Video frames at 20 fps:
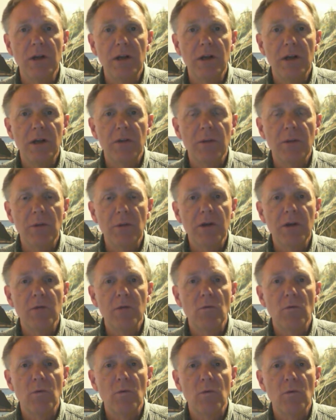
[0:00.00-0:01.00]
then
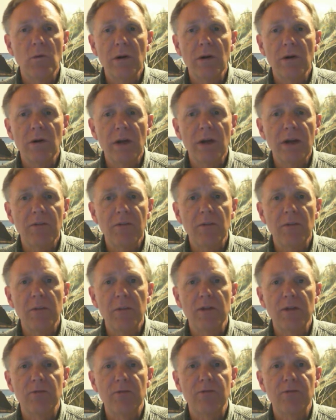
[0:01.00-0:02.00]
we don't have to
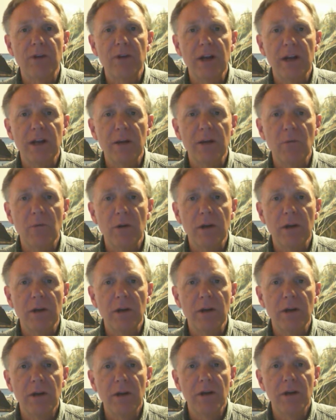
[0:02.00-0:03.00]
be afraid
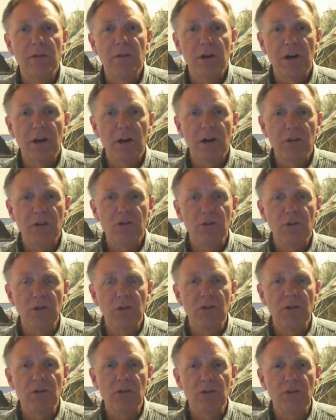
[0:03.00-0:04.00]
when the culture
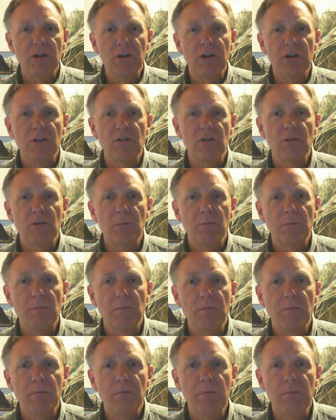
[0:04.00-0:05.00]
is
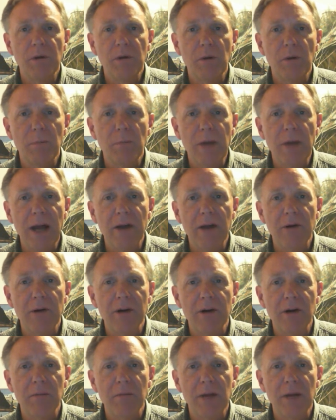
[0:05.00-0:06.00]

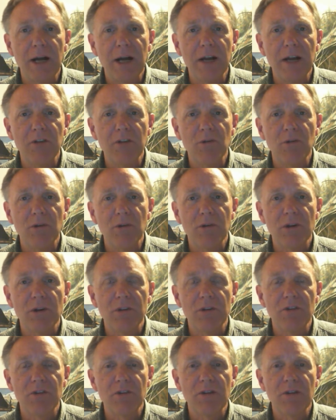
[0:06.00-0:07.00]
battering our minds with all
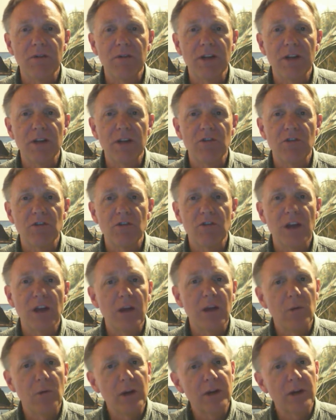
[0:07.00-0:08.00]
the stuff it has to
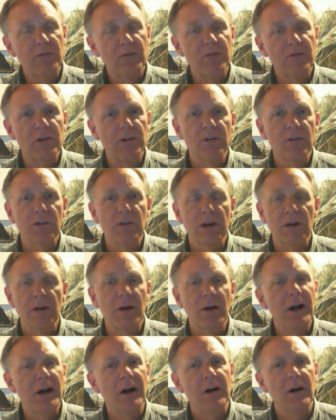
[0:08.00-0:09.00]
say. We can filter that and
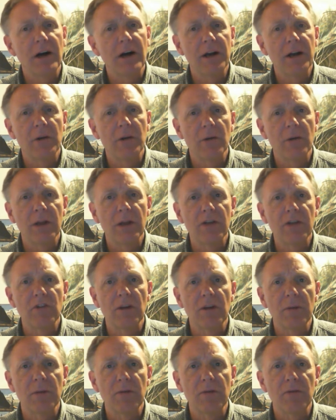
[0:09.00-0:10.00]
go, I know where that's
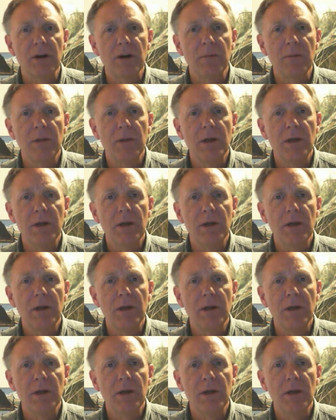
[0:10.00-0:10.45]
coming from,